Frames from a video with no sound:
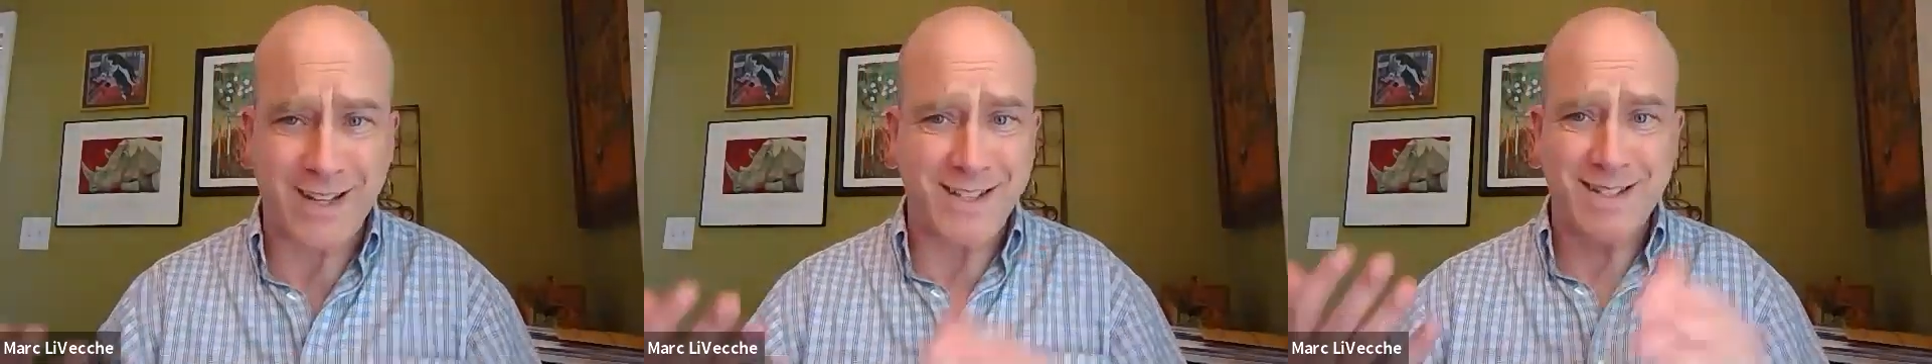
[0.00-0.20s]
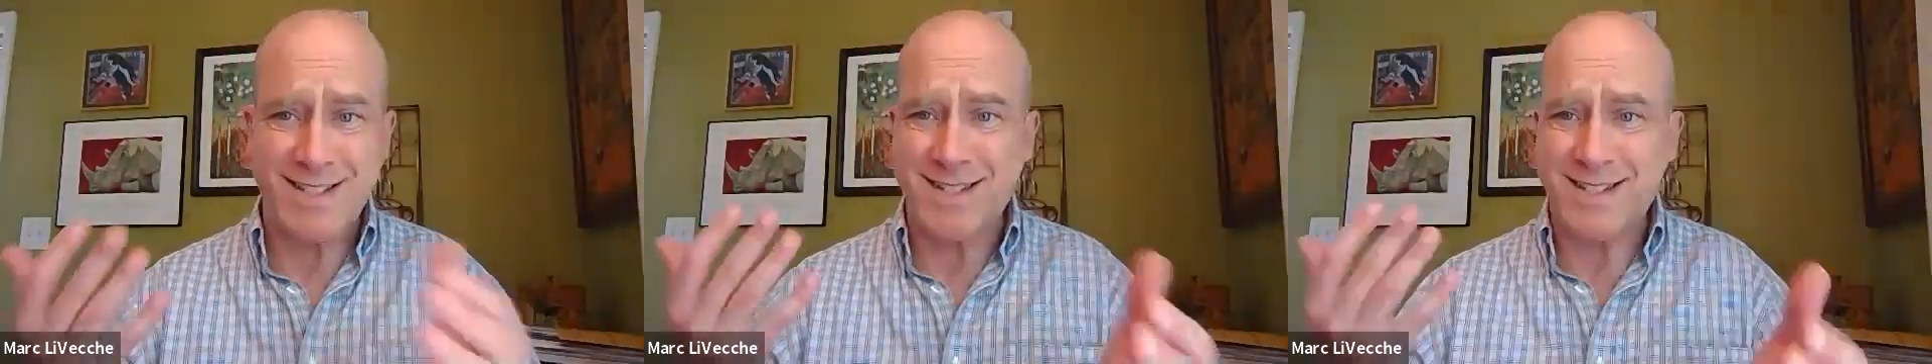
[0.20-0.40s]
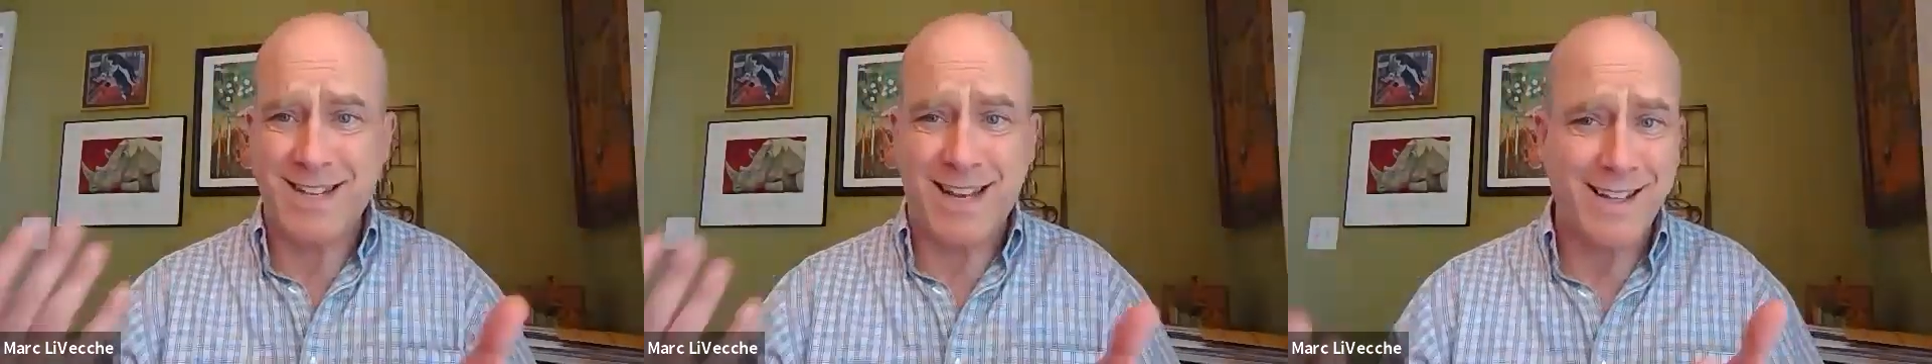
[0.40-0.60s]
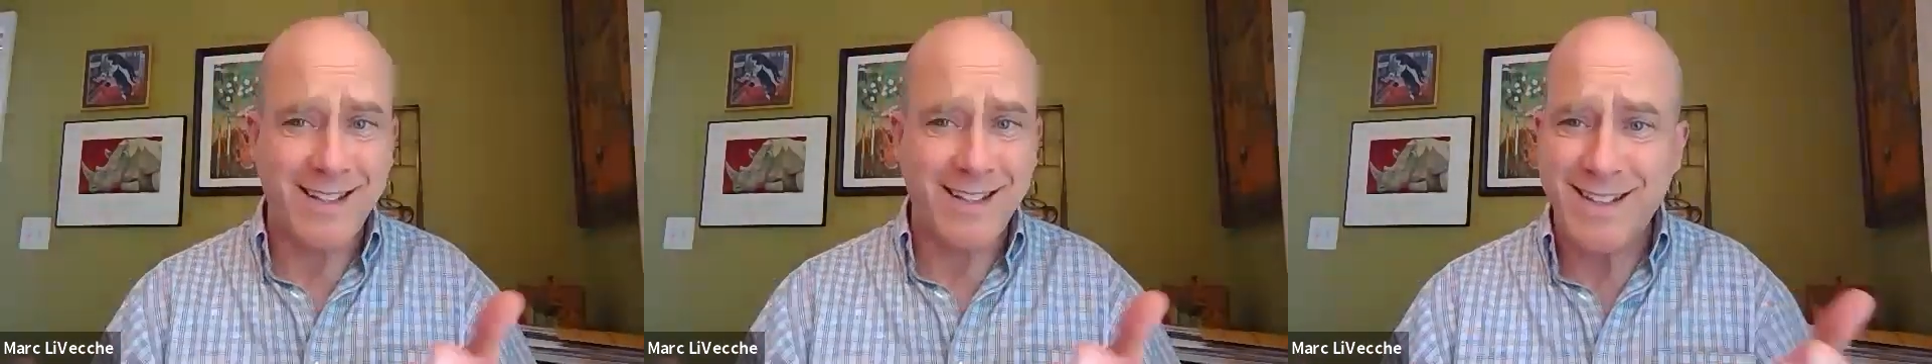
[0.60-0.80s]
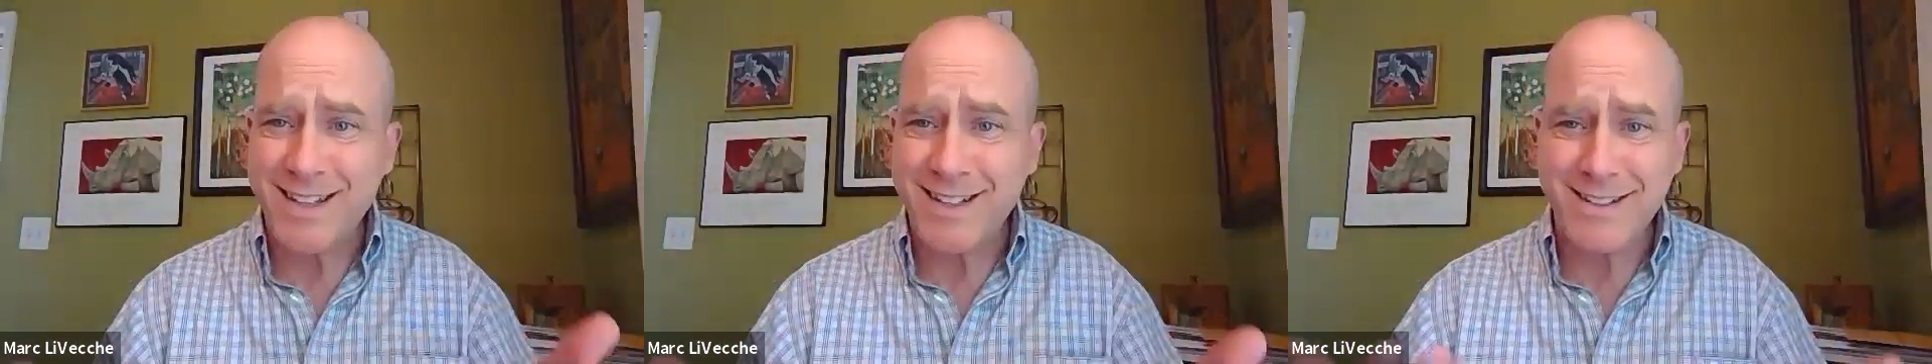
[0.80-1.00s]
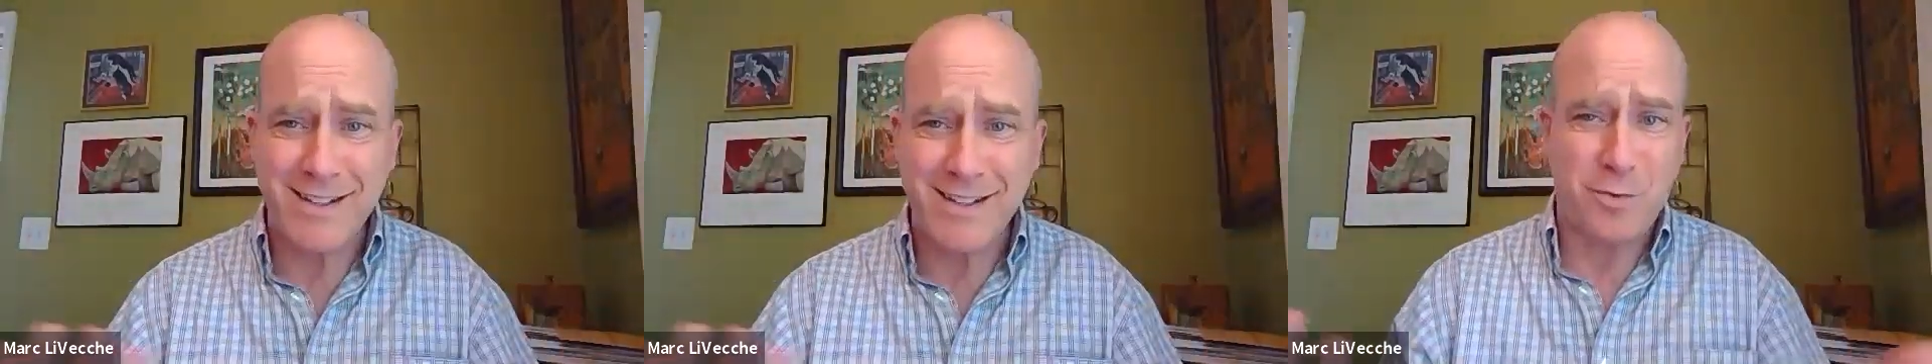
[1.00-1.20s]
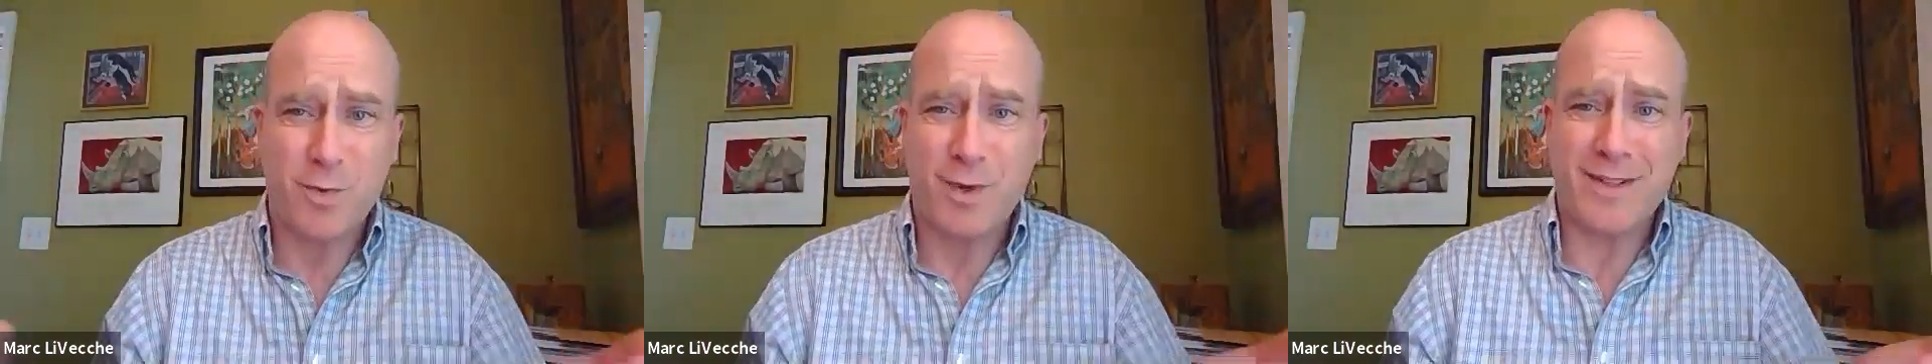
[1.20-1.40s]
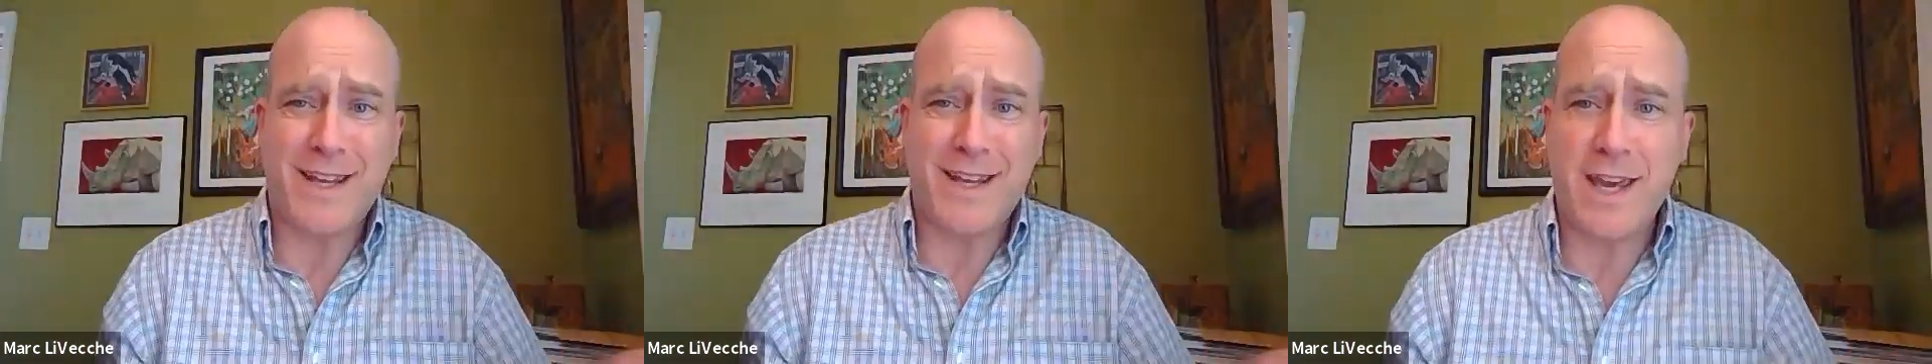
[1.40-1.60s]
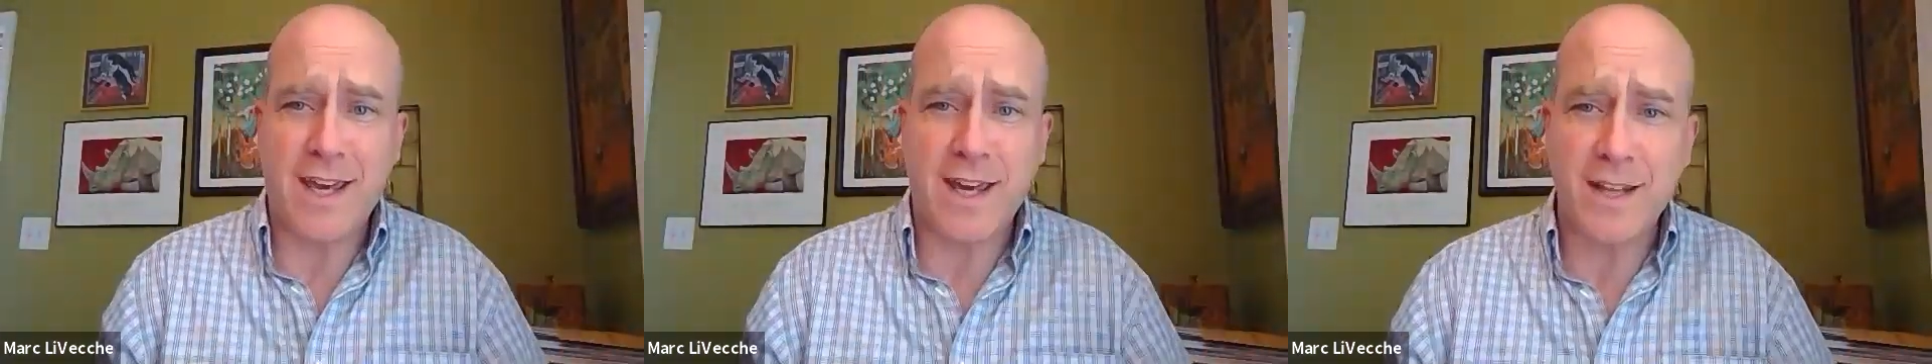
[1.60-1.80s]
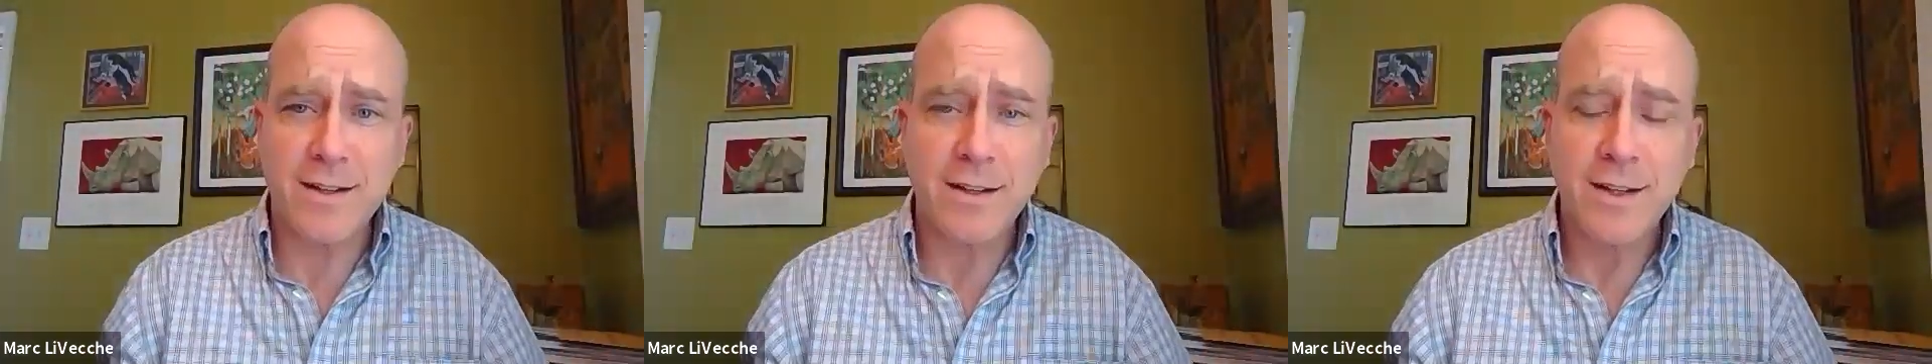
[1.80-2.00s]
consolidate, if one
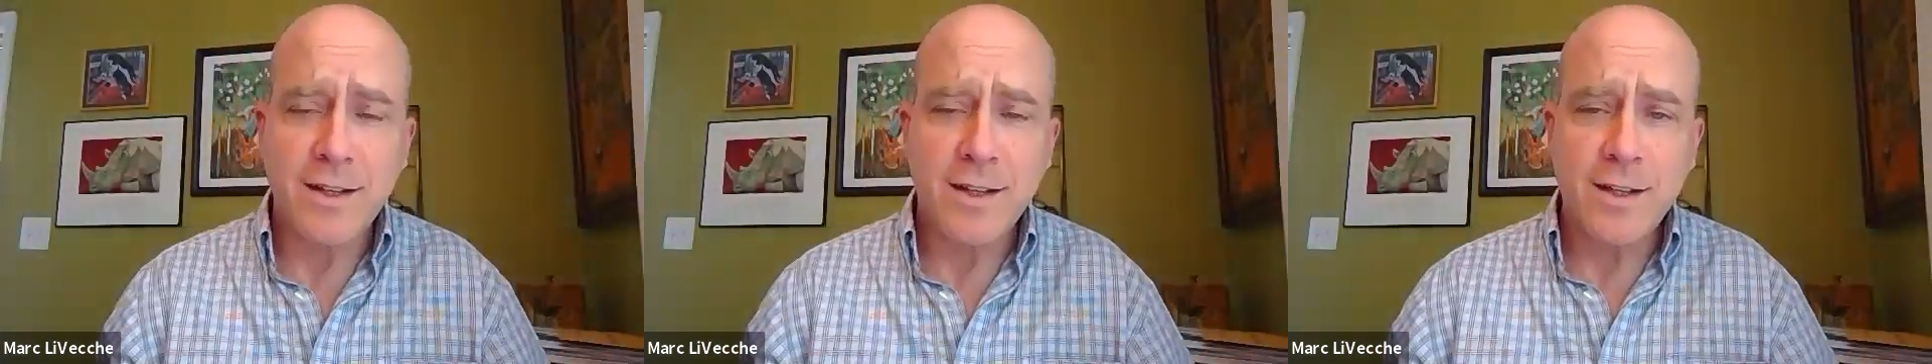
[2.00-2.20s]
can,